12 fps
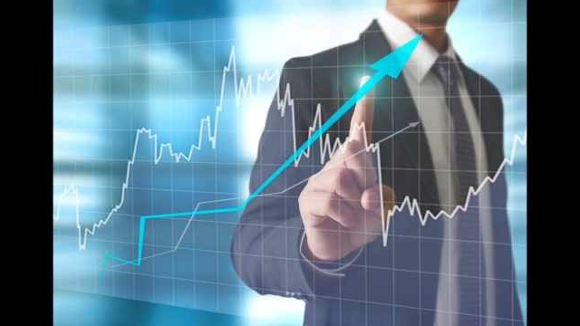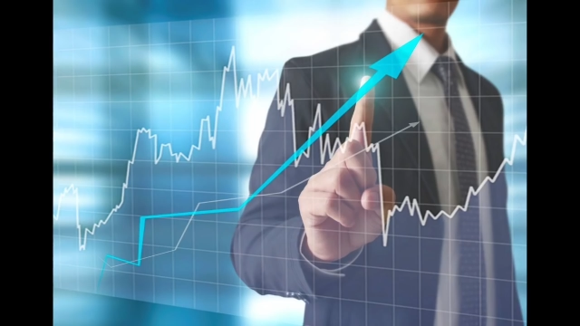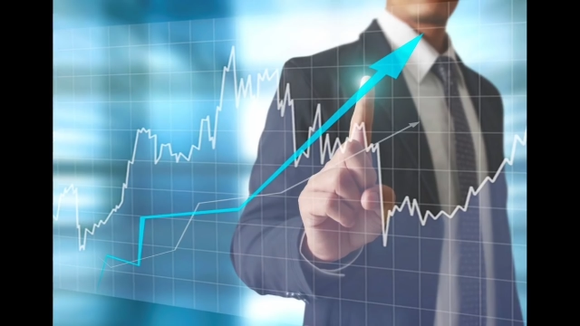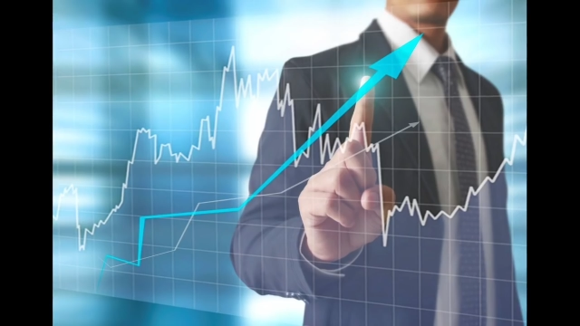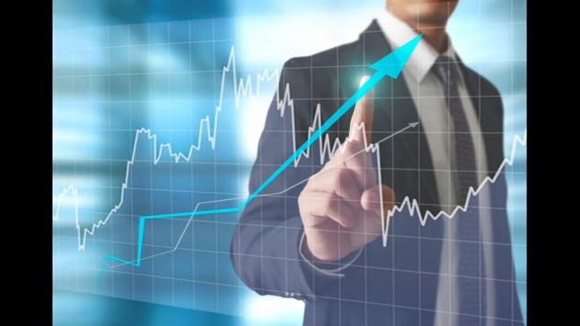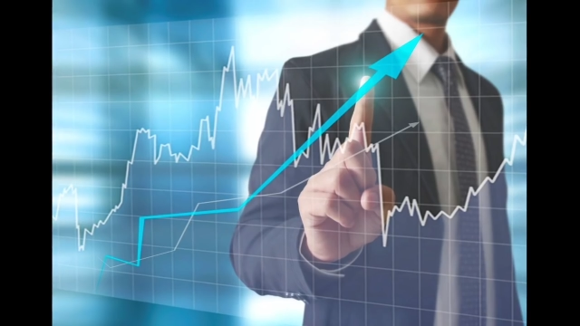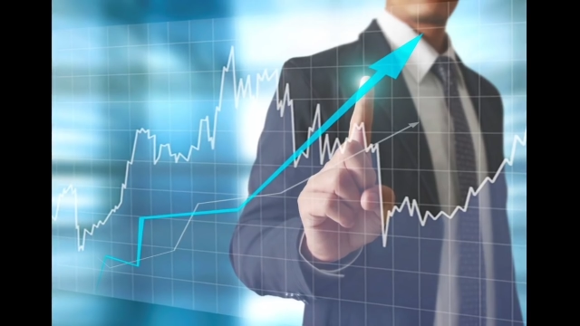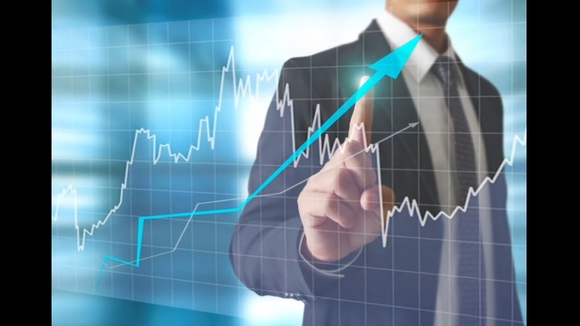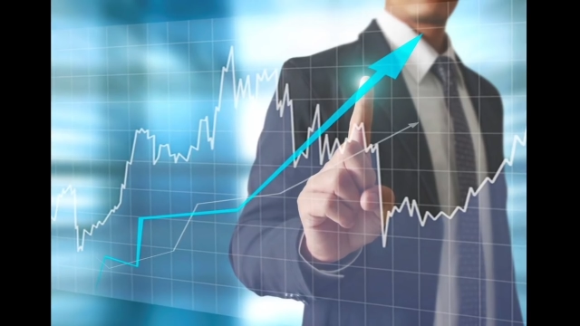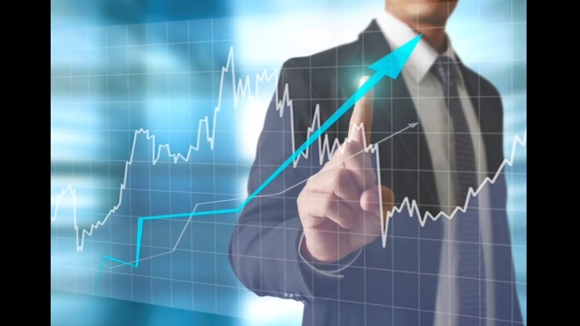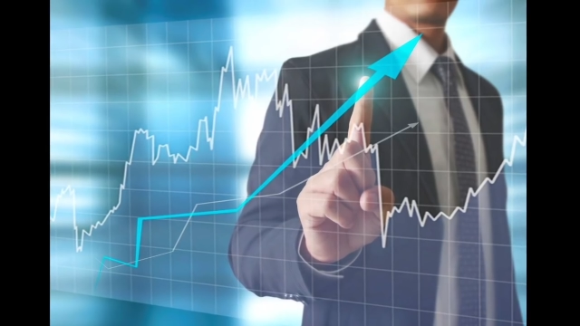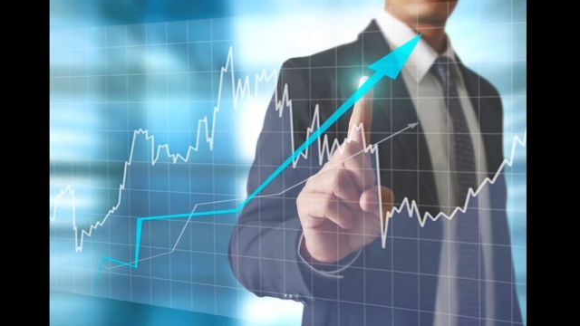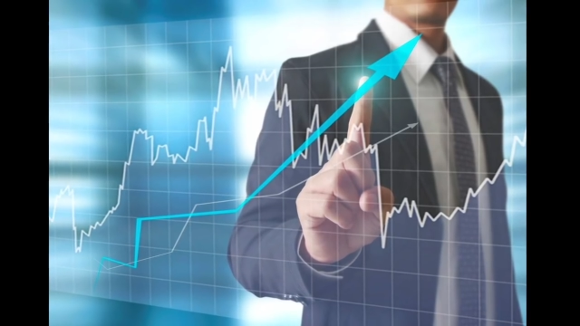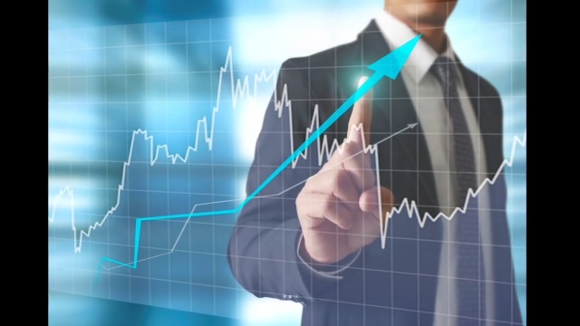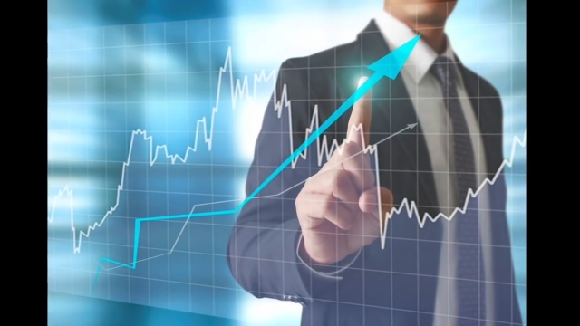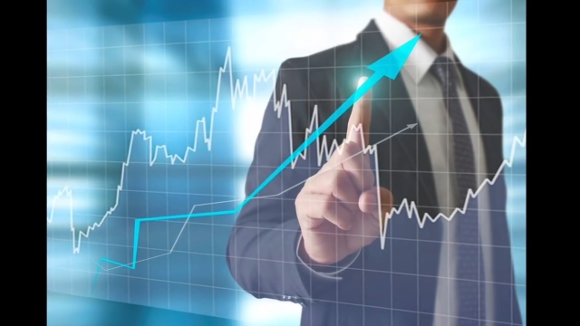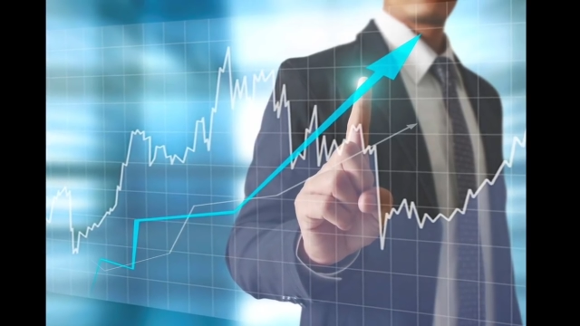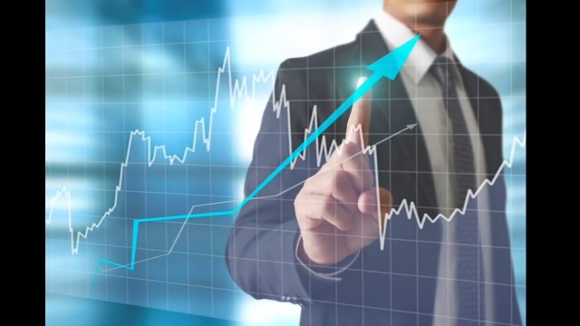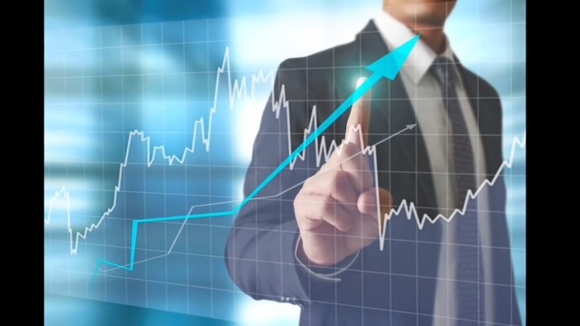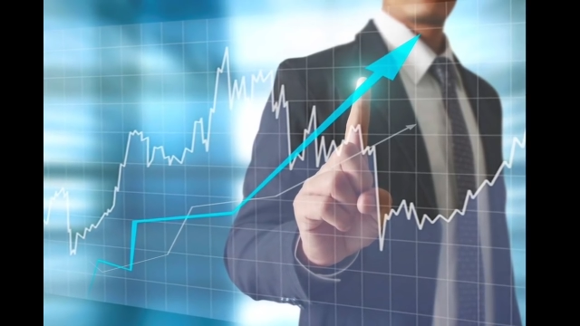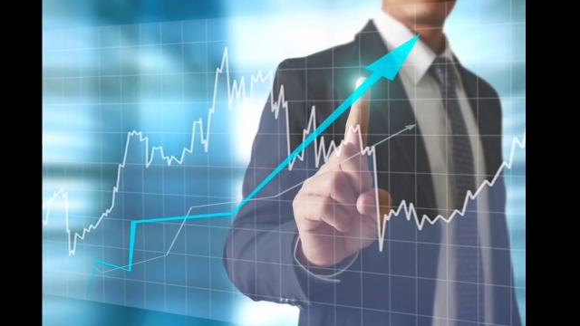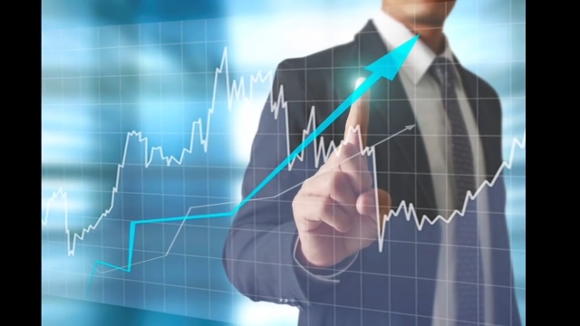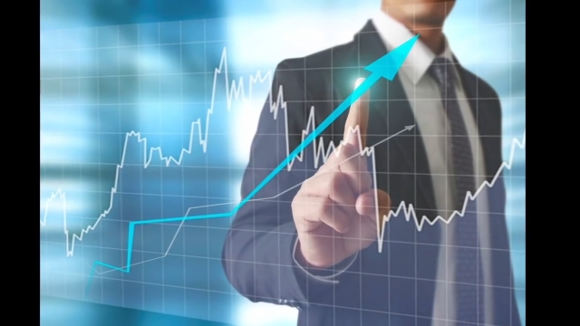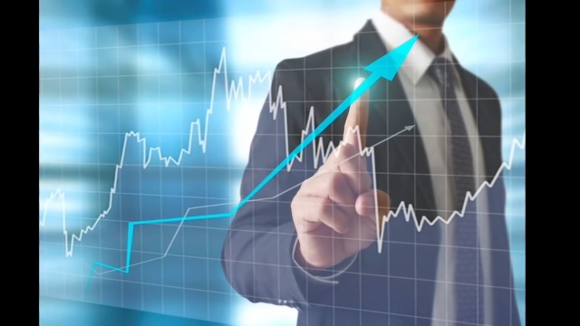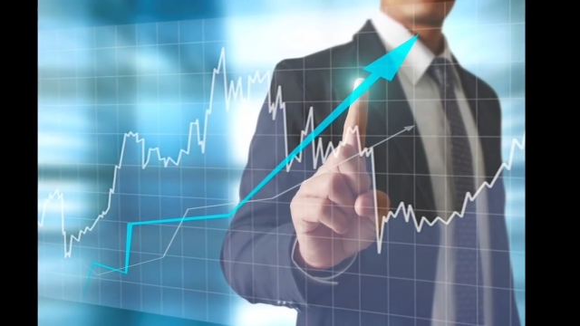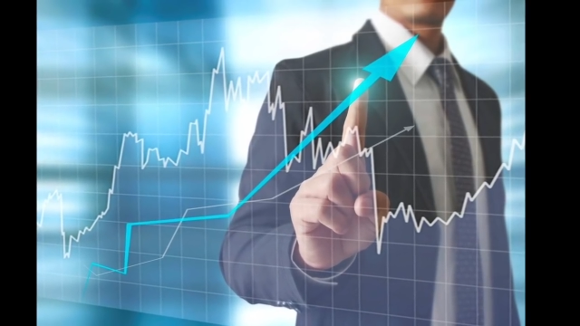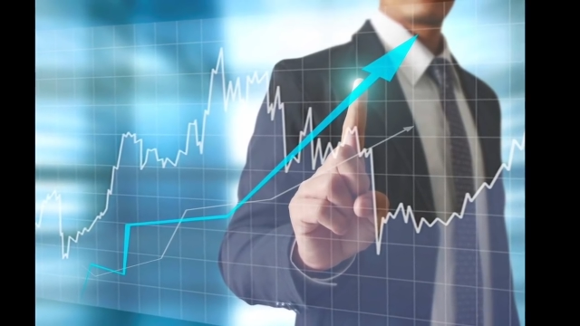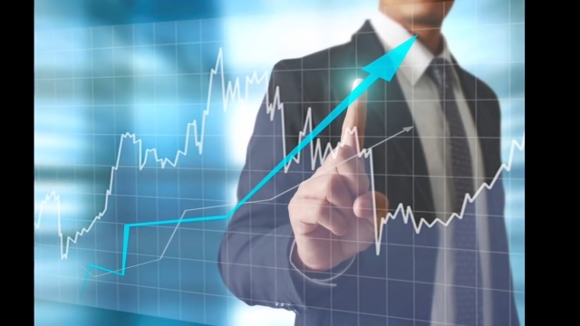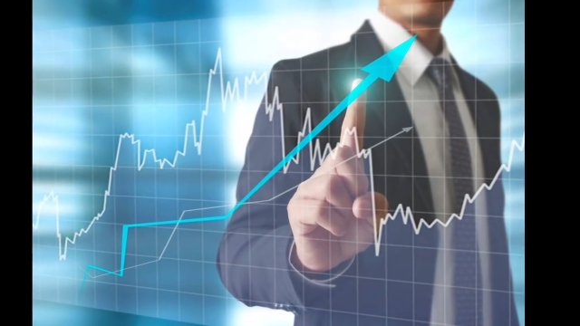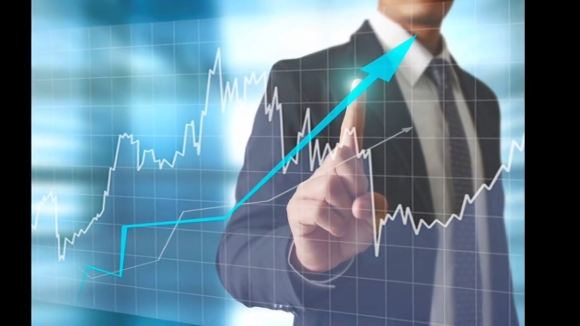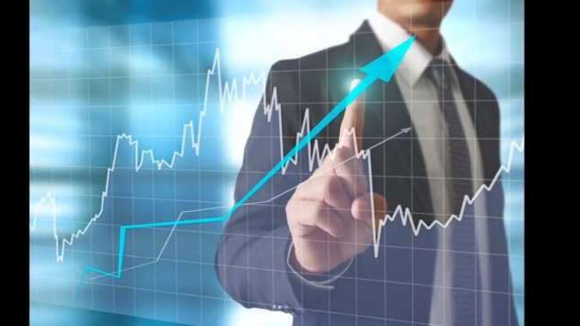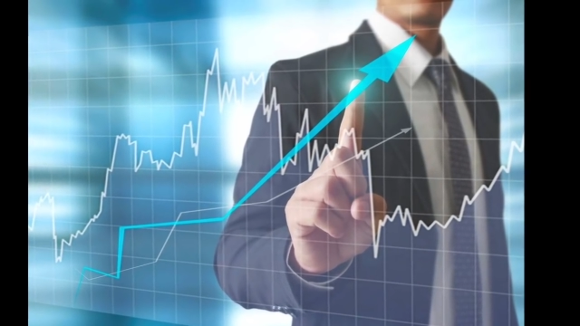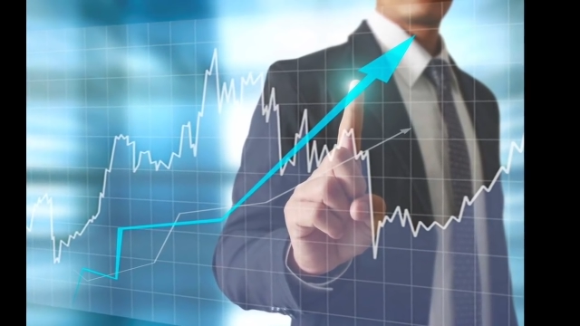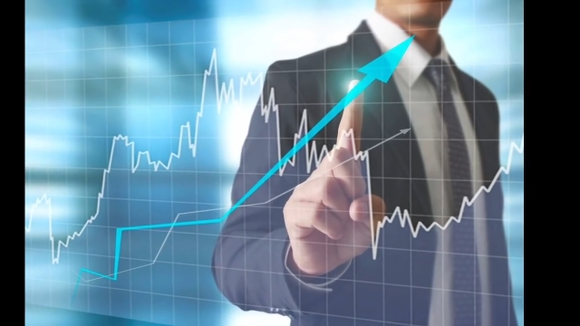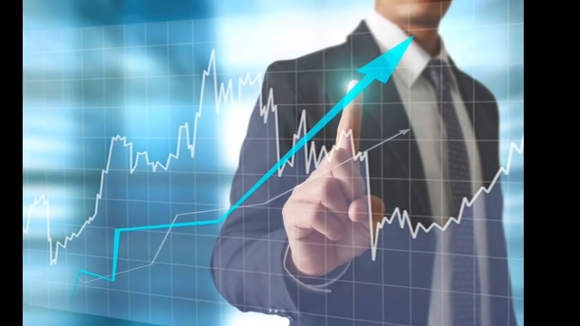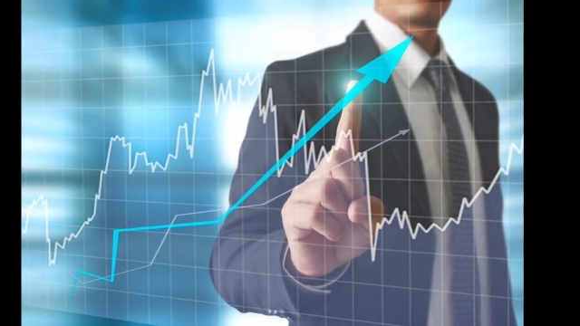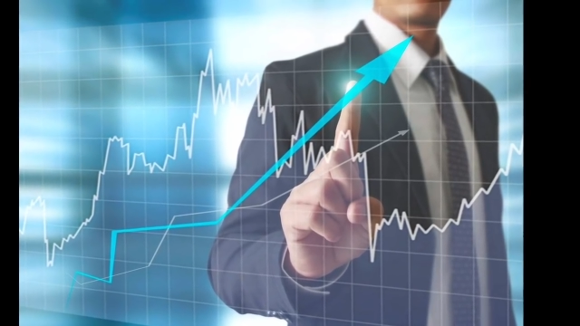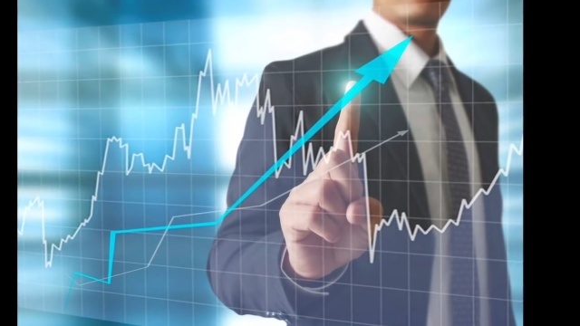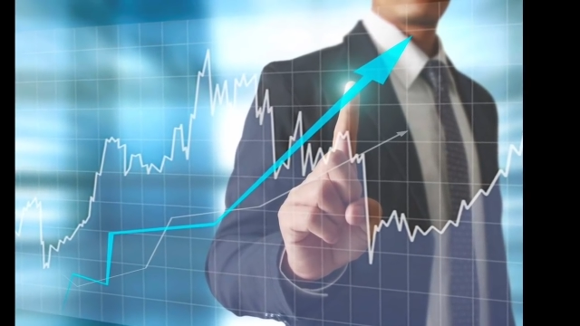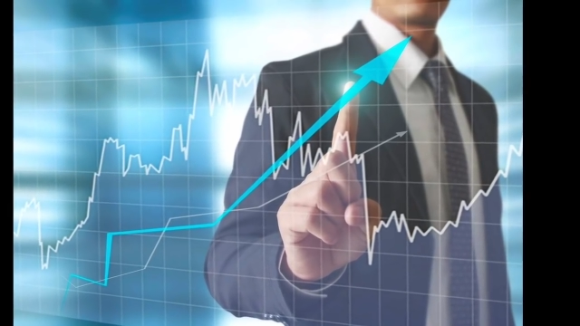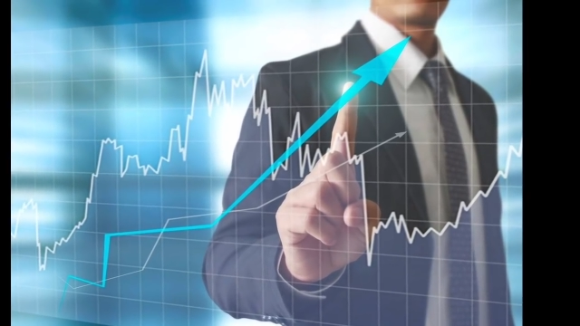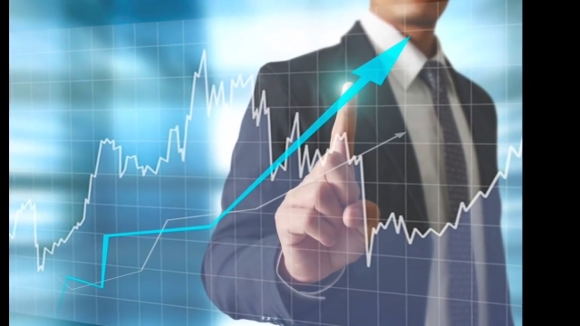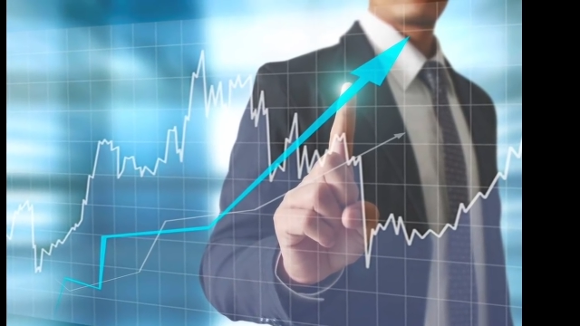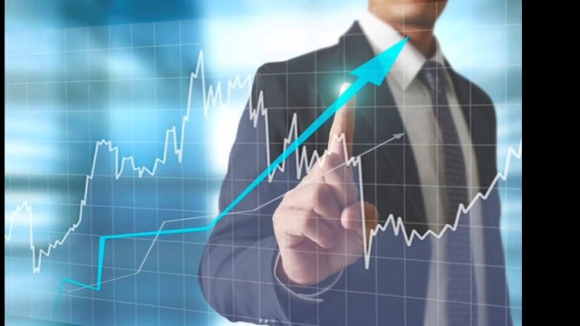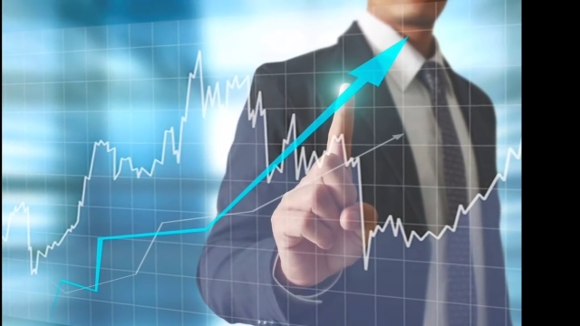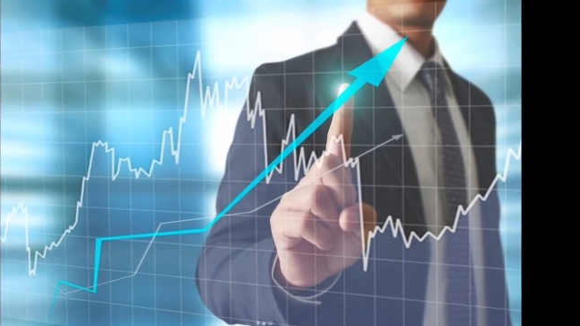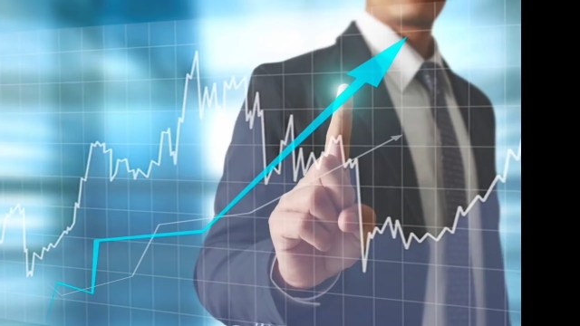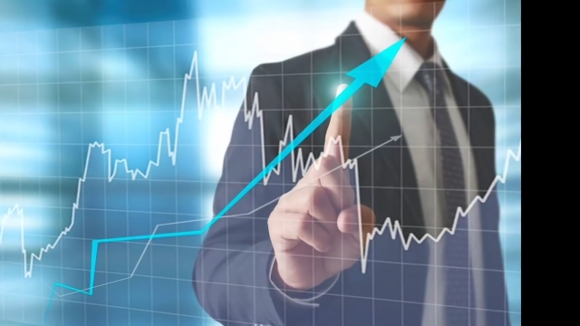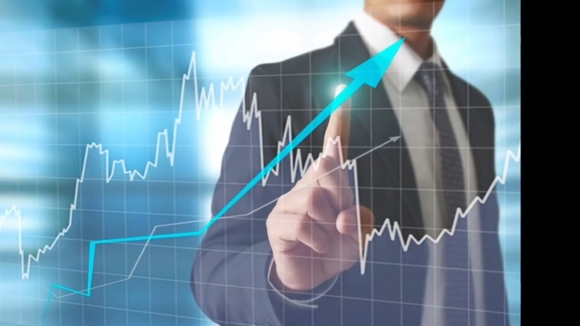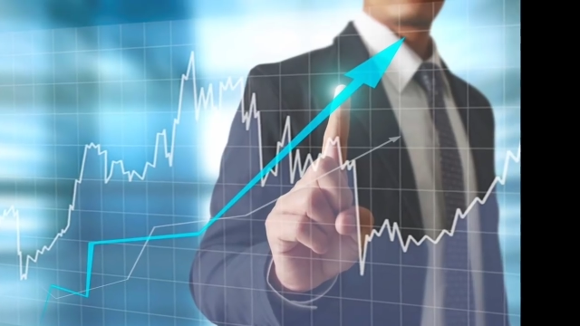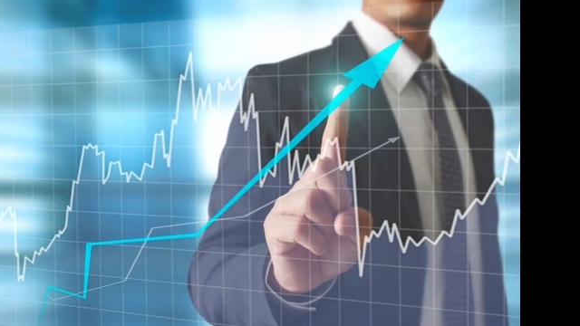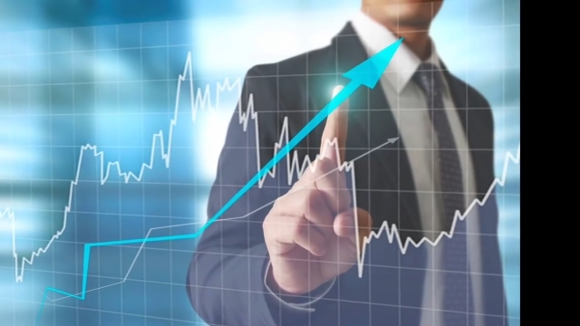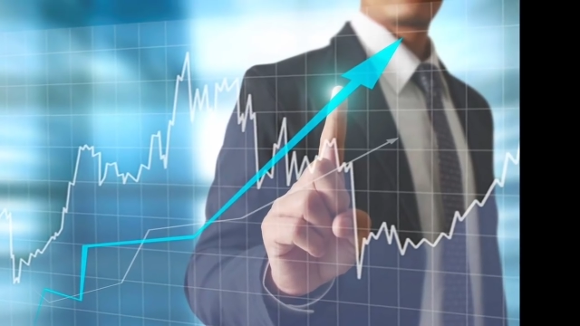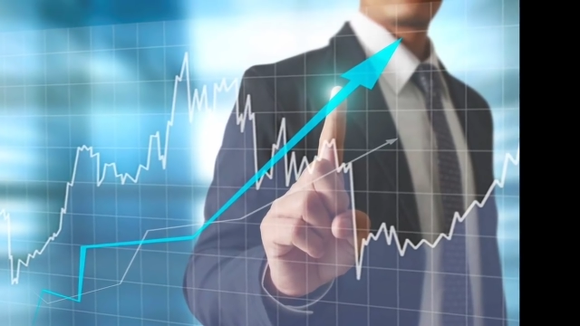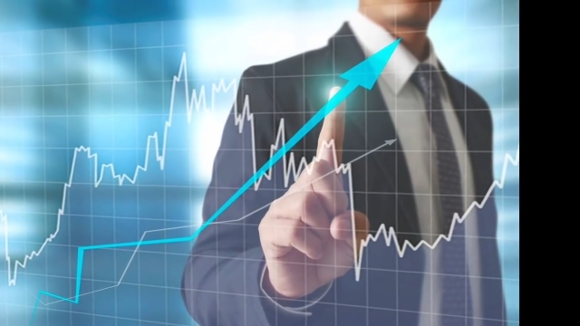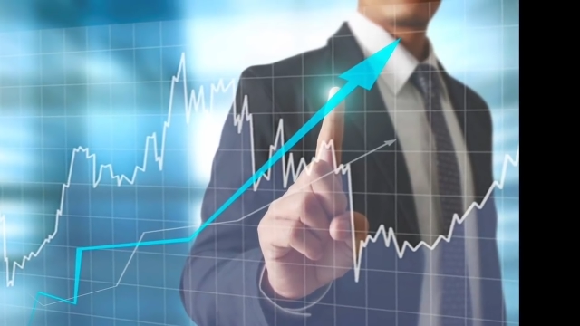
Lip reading: No face is visible, so there are no lips to read.